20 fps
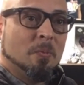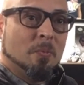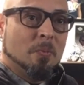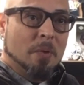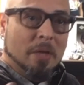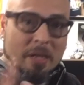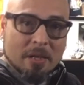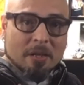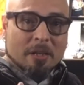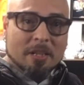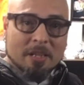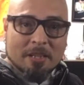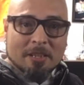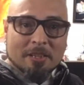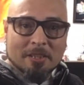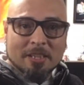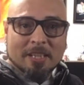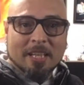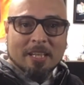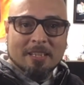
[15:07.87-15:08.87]
we are going to
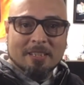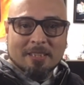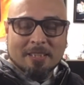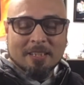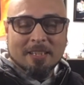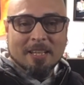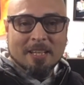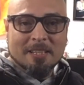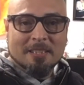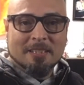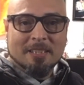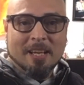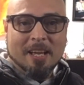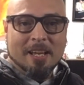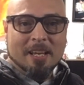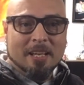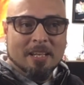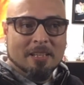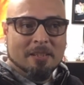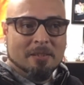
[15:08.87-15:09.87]
look into this,
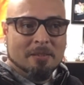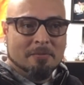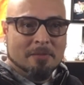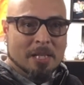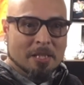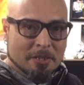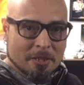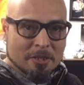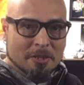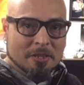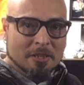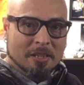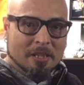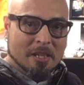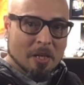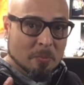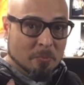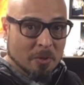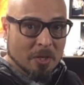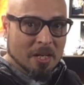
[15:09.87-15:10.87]
and rest assured,
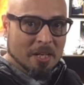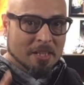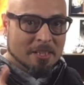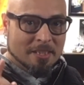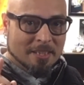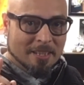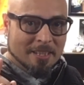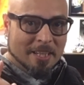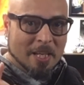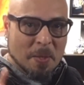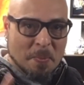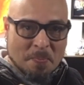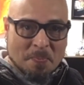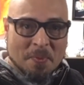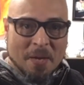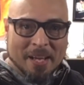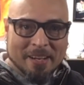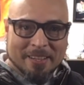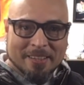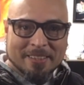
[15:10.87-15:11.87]
our product's going to get
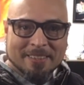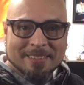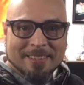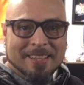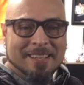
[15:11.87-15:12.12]
better.